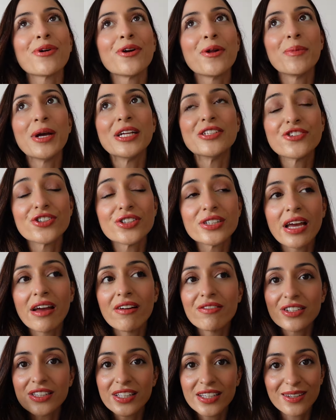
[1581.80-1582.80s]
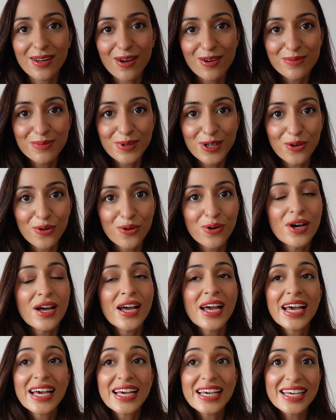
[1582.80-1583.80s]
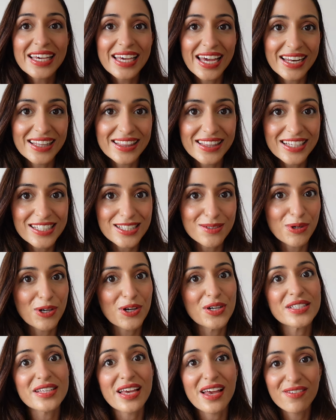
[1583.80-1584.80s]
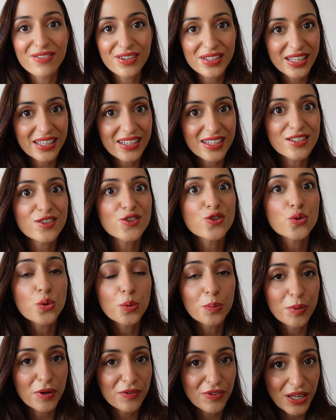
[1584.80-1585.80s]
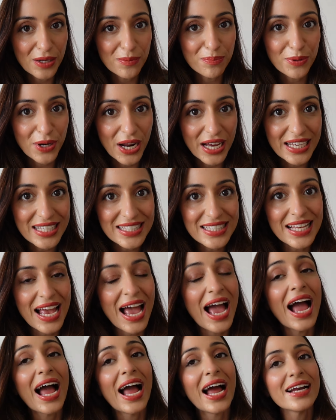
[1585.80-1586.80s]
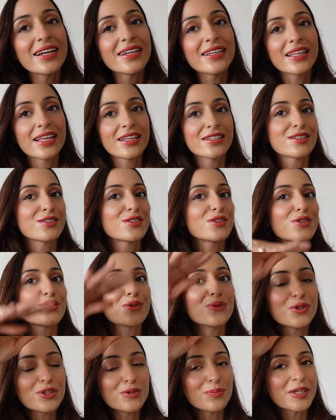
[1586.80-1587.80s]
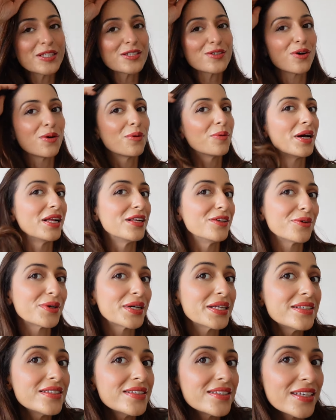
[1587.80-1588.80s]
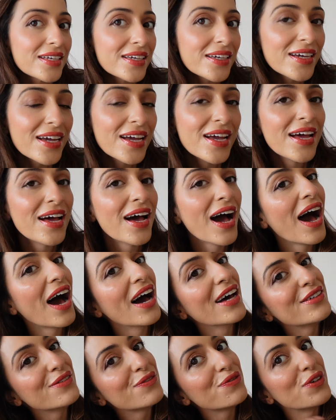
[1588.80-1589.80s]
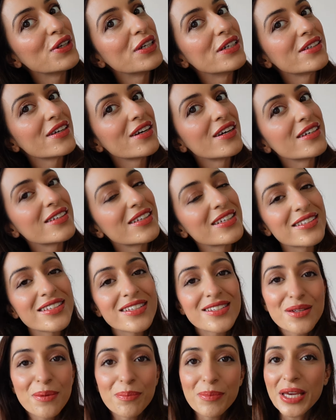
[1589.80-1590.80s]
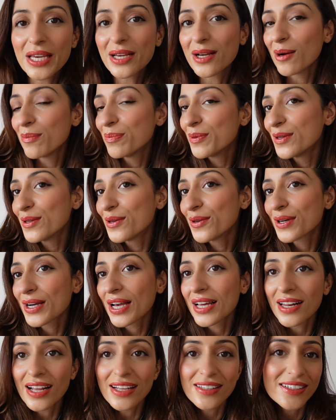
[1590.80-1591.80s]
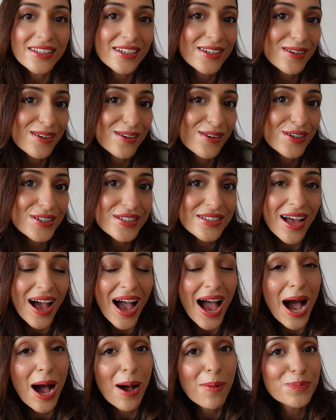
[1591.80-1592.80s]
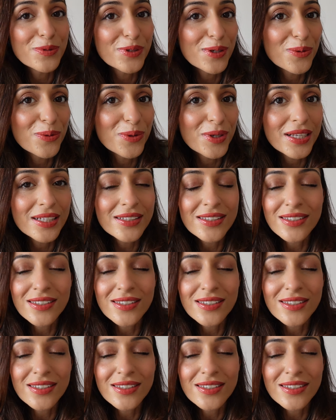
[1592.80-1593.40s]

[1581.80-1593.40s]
going to mention everything down below. Get this because everything is super well priced and they suit me so well. You can see unfiltered, this is the makeup look, and I think it looks absolutely